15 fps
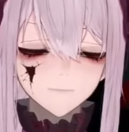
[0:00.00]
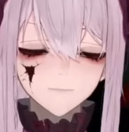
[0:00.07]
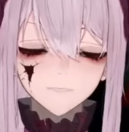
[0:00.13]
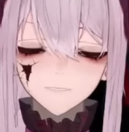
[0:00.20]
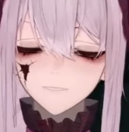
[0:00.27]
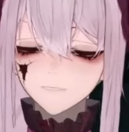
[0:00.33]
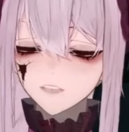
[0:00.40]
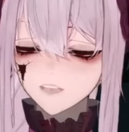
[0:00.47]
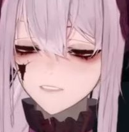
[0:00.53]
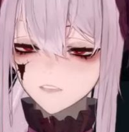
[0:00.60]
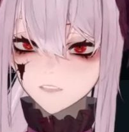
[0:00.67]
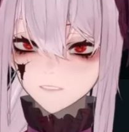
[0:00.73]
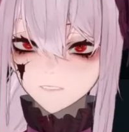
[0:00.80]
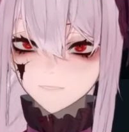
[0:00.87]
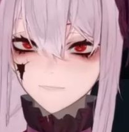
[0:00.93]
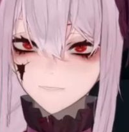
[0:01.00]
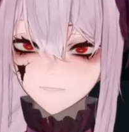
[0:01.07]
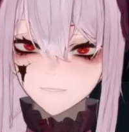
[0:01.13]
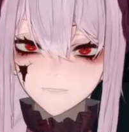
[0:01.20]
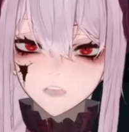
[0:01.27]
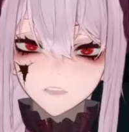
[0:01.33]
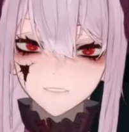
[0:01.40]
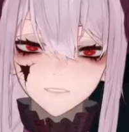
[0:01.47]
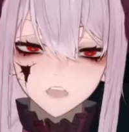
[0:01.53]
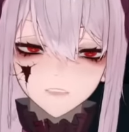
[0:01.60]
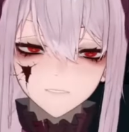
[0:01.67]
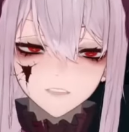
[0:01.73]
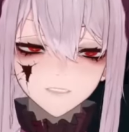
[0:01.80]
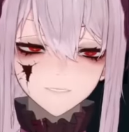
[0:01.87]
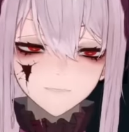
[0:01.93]
Anyways, twenty-four
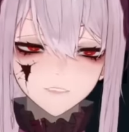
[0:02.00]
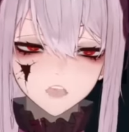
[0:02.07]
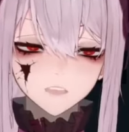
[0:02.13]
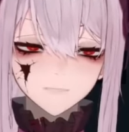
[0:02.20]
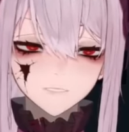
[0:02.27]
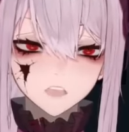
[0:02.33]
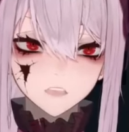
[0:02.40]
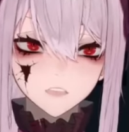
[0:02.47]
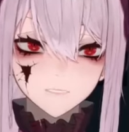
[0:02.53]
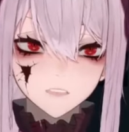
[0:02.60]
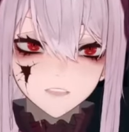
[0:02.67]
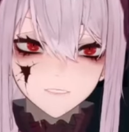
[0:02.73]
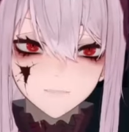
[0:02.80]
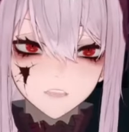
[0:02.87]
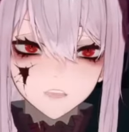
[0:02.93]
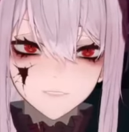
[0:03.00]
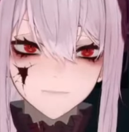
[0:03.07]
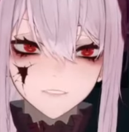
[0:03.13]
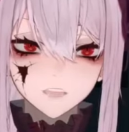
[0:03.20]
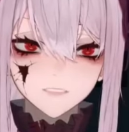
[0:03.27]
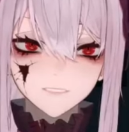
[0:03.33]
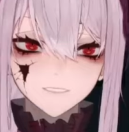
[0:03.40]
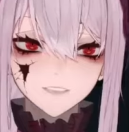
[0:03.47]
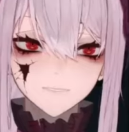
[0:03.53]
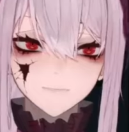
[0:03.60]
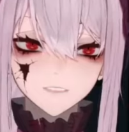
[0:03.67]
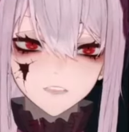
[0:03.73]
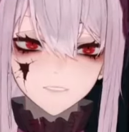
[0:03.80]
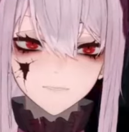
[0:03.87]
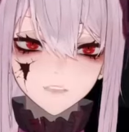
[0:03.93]
reinforced, or four reinforced planks,
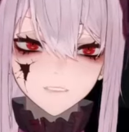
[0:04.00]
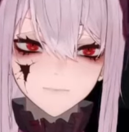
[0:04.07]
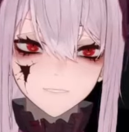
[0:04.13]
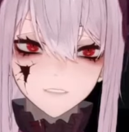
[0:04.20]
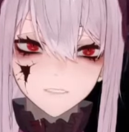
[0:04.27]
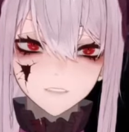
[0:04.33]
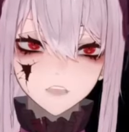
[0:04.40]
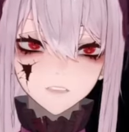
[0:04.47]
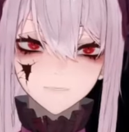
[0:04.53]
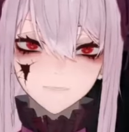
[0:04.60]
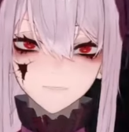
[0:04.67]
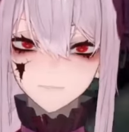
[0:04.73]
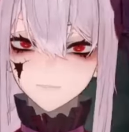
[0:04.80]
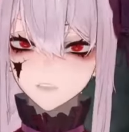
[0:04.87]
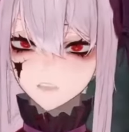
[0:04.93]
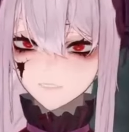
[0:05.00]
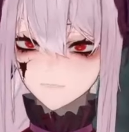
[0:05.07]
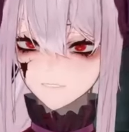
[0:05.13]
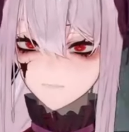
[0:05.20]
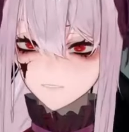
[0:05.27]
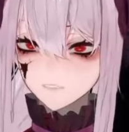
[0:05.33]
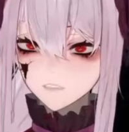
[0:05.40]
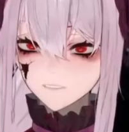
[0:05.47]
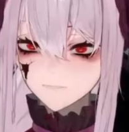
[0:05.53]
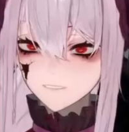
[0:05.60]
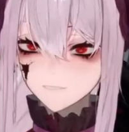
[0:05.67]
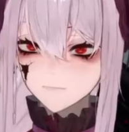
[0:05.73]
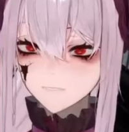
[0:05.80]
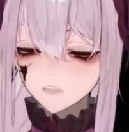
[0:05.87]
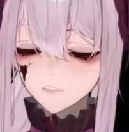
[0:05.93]
twenty-four stone blick, blicks, blicks,
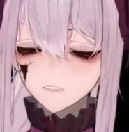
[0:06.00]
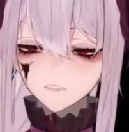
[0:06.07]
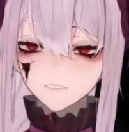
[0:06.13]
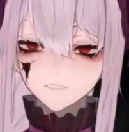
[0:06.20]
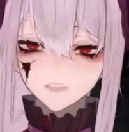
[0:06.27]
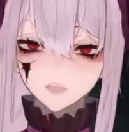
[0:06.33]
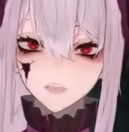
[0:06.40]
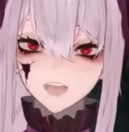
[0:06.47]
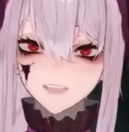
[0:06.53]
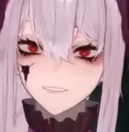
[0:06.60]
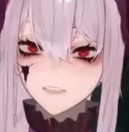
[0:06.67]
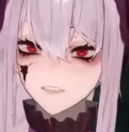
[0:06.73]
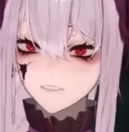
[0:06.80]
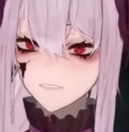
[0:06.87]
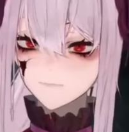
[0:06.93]
br bricks.